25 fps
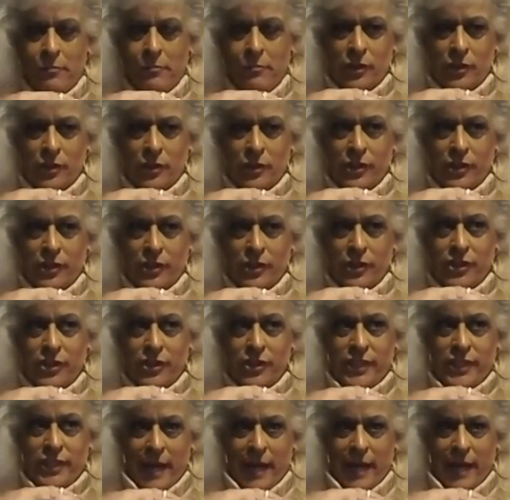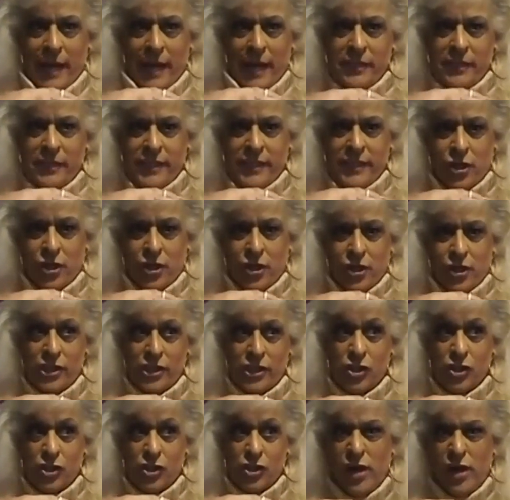Admiral James T. Kirk's
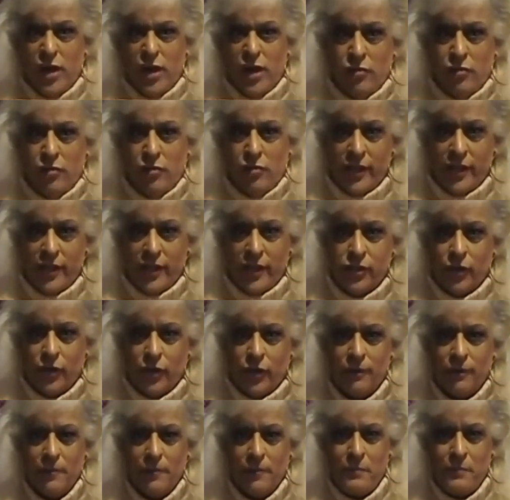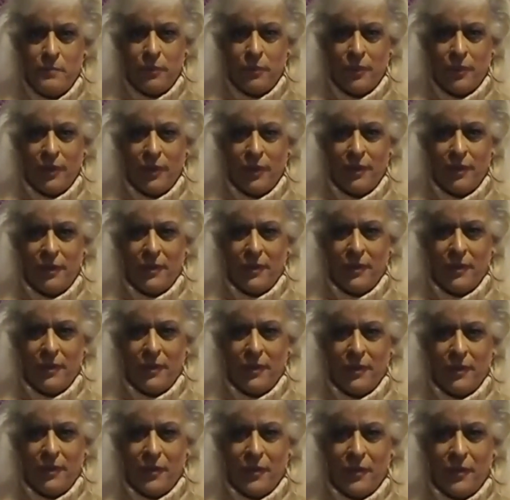great granddaughter.
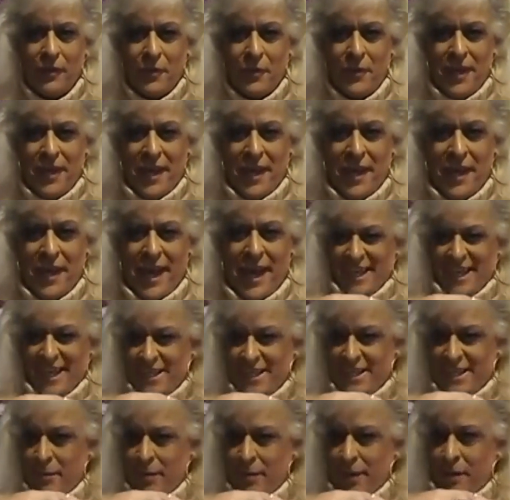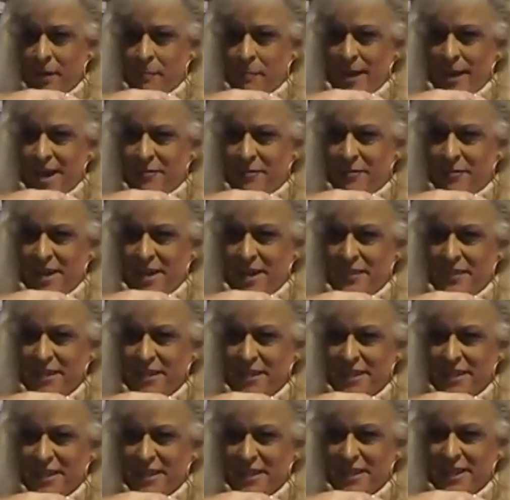Okay, now I got a
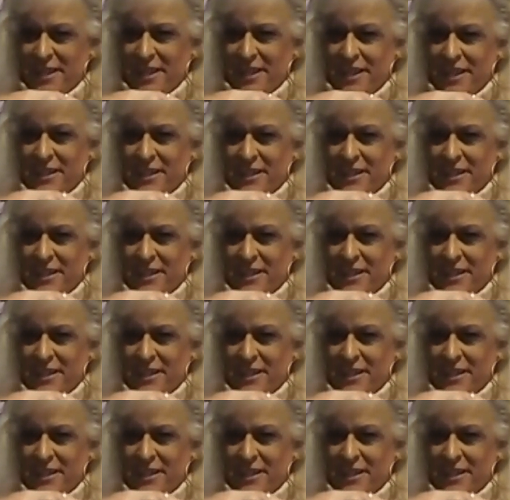background.